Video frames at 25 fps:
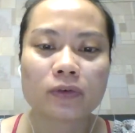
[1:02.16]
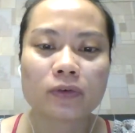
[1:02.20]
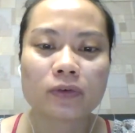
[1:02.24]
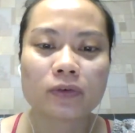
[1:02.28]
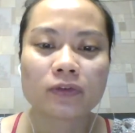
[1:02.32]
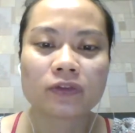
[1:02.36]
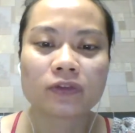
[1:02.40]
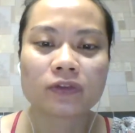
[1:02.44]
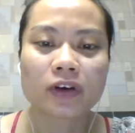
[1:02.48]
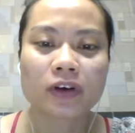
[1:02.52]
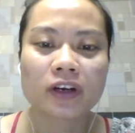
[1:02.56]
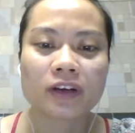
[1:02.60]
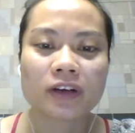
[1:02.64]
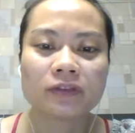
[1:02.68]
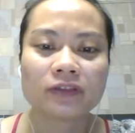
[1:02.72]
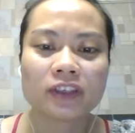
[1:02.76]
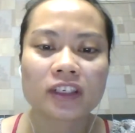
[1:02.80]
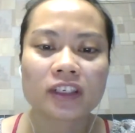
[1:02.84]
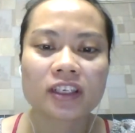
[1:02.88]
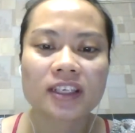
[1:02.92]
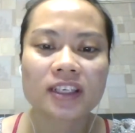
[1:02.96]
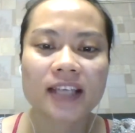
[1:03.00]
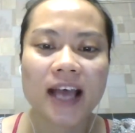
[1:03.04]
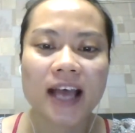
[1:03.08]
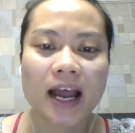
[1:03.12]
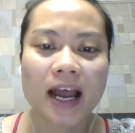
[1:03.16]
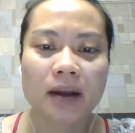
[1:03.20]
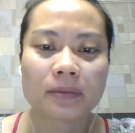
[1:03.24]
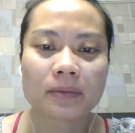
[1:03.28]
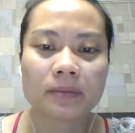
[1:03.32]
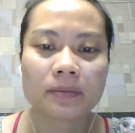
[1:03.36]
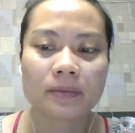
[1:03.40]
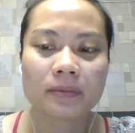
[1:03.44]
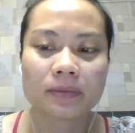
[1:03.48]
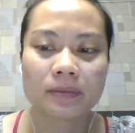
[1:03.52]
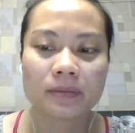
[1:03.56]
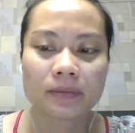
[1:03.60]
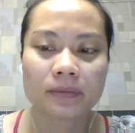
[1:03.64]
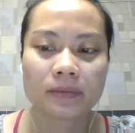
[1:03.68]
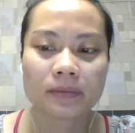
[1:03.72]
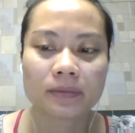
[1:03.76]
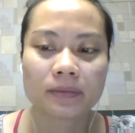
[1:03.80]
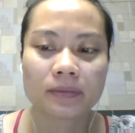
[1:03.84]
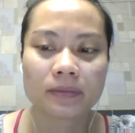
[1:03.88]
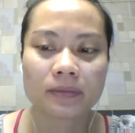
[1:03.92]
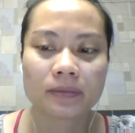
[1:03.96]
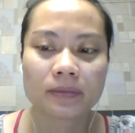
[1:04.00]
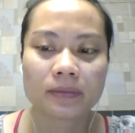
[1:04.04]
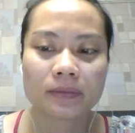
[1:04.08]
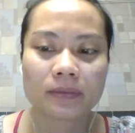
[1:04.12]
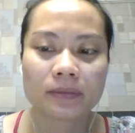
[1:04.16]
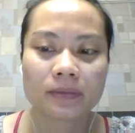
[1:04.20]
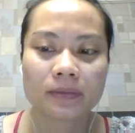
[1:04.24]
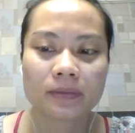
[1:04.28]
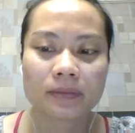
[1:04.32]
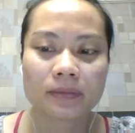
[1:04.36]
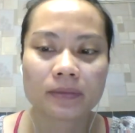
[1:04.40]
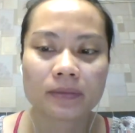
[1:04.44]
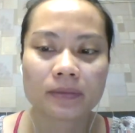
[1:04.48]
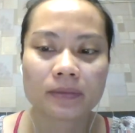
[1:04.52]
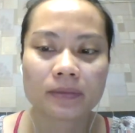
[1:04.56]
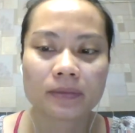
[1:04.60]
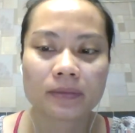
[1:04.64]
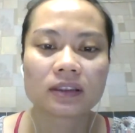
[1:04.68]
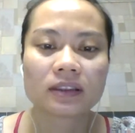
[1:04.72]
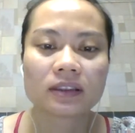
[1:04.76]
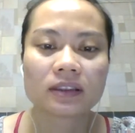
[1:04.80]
for the first time. Mm. Yeah.